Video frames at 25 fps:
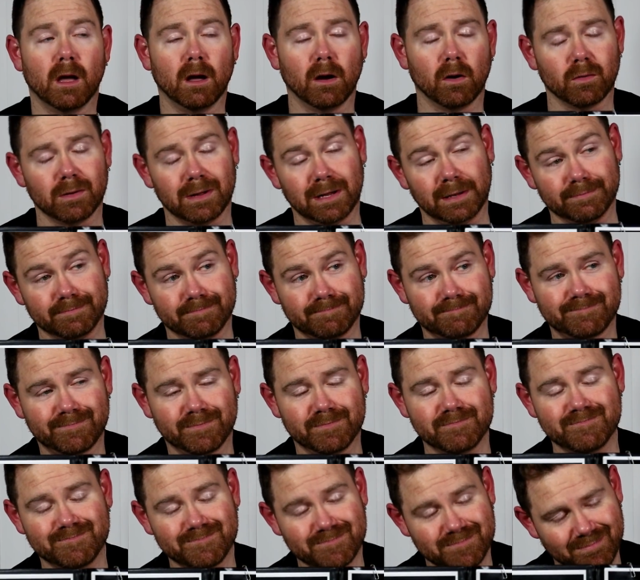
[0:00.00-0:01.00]
Oh, well,
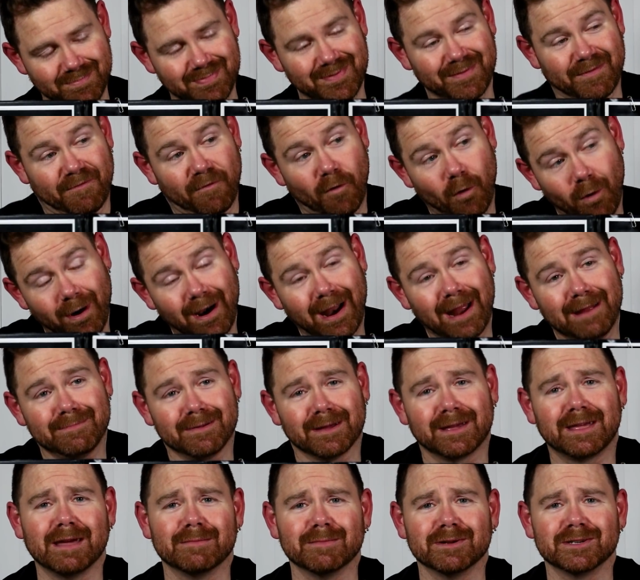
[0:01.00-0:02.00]
before I
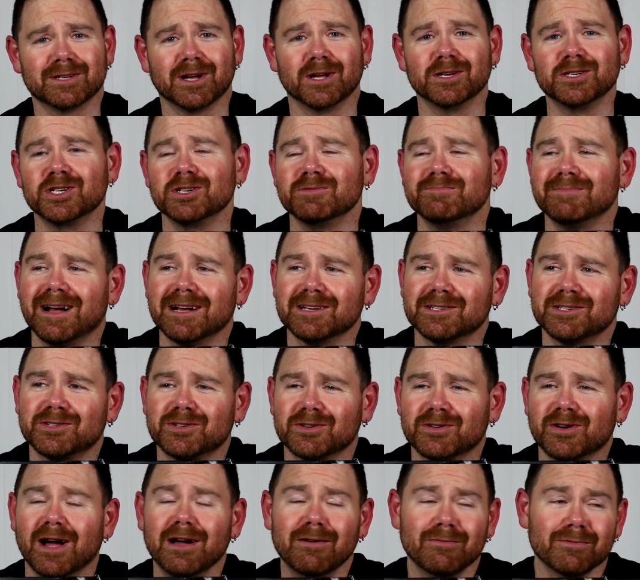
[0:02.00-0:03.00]
became a dungeon
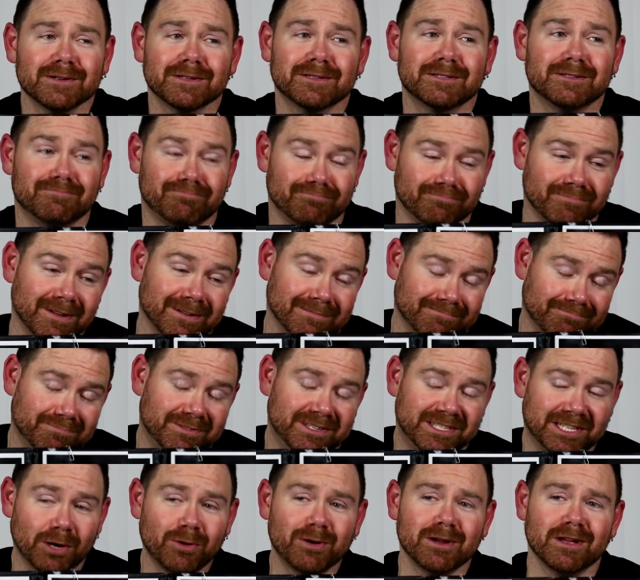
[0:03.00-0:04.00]
master, I was a
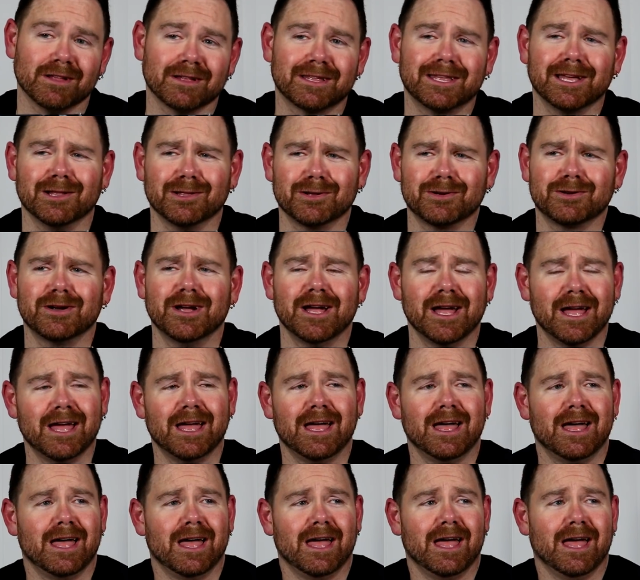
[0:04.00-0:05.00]
serial killer.
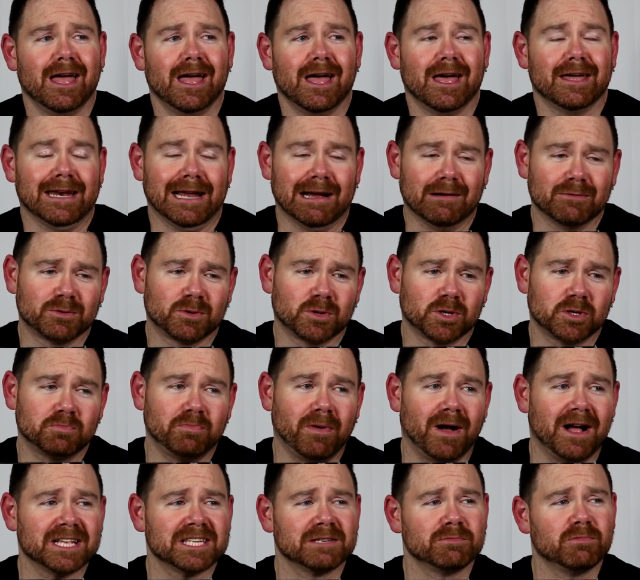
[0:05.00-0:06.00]
And I was
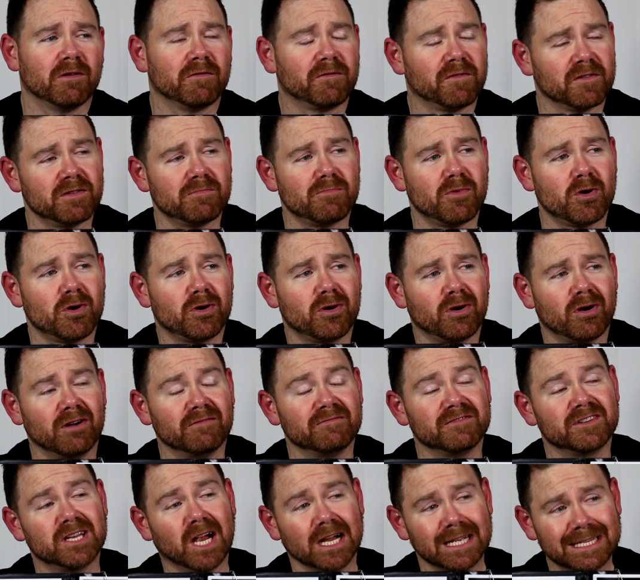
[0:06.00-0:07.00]
responsible for the murder
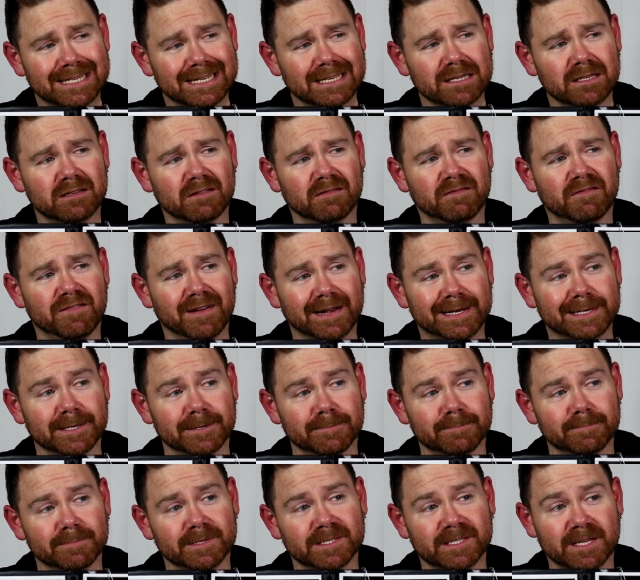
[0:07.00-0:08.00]
of dozens of
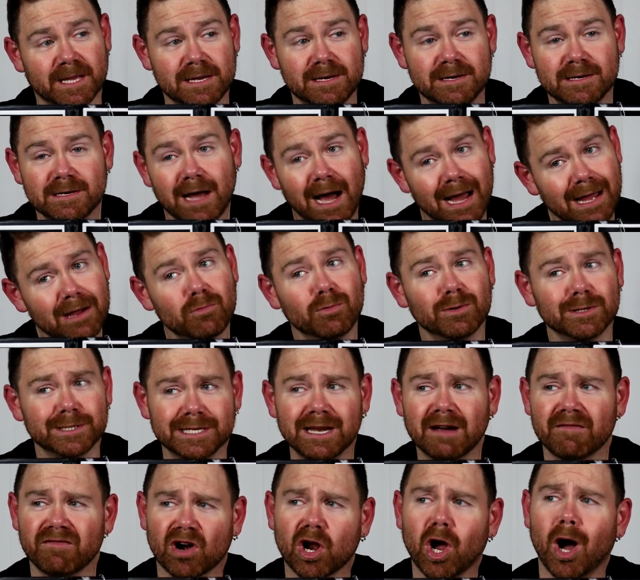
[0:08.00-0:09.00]
victims, and I was
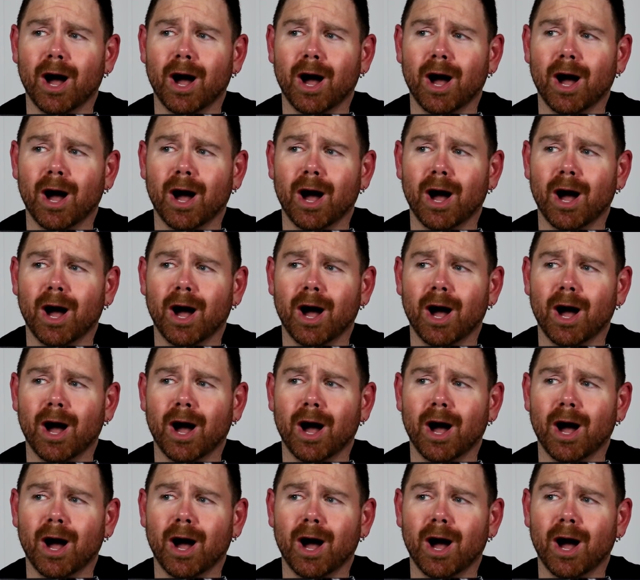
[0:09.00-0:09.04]
never